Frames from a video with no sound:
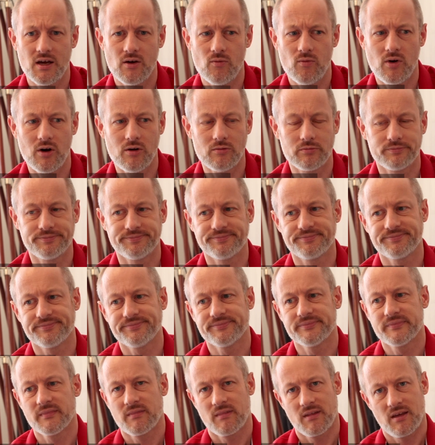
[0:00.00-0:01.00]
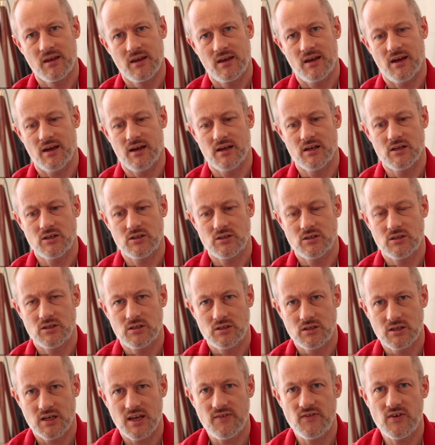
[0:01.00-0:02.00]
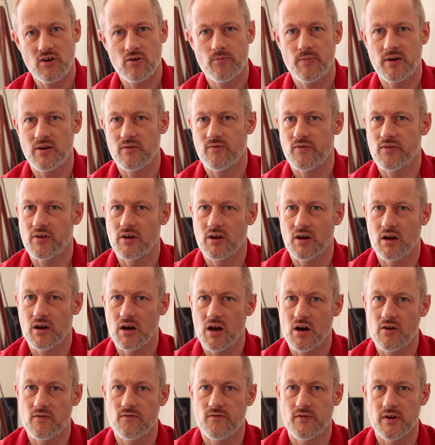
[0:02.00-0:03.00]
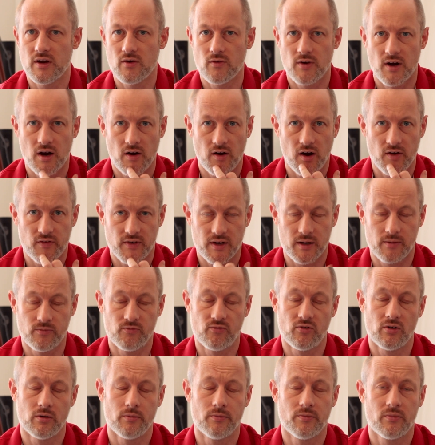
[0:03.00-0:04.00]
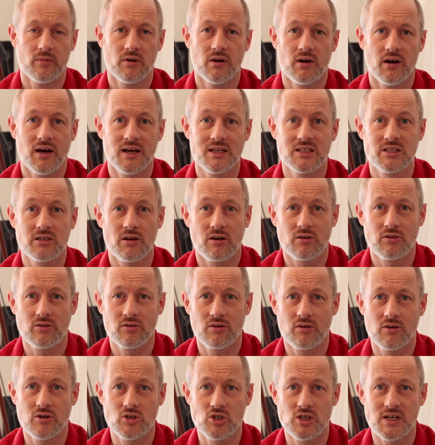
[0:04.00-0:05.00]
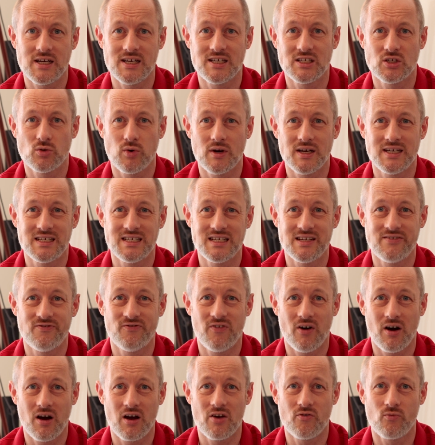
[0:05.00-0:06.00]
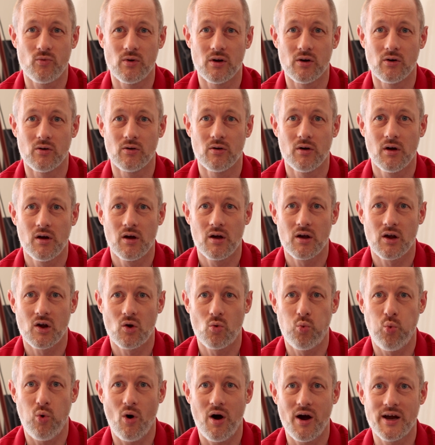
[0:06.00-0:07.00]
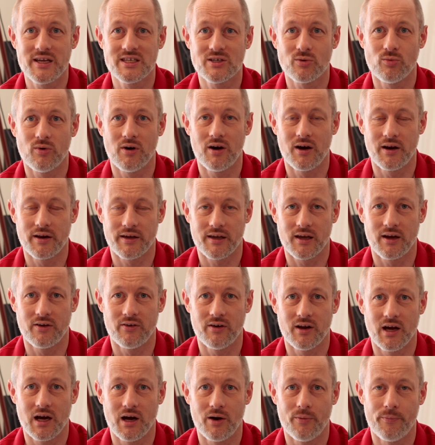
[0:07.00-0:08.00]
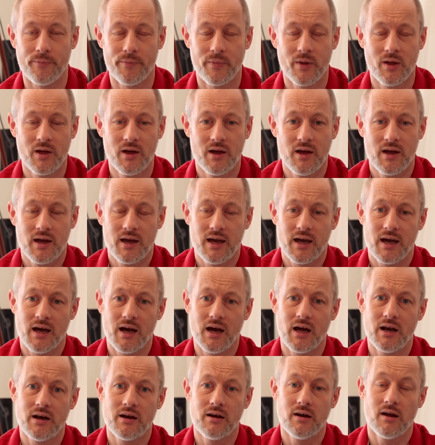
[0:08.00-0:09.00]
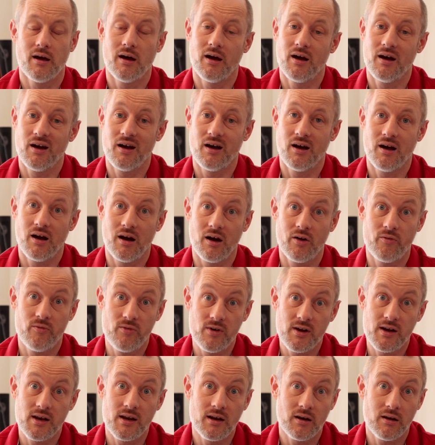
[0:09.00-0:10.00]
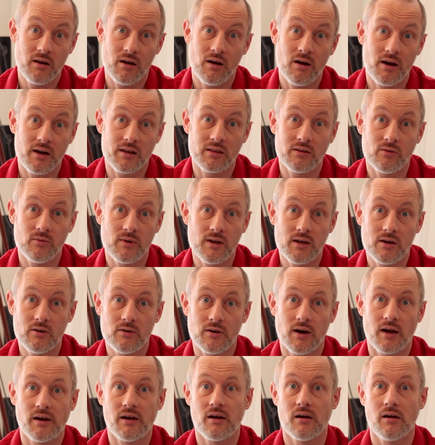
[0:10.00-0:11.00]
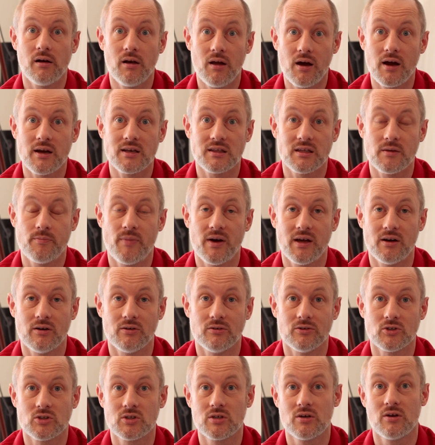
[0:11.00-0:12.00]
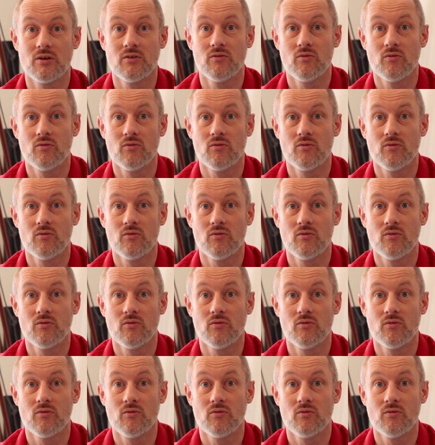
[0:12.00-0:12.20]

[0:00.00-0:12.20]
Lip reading: Well, to give you a bit of an overview where I've come from, I started on a G25 wheel quite a while ago now, and I really liked the wheel and I liked the pedals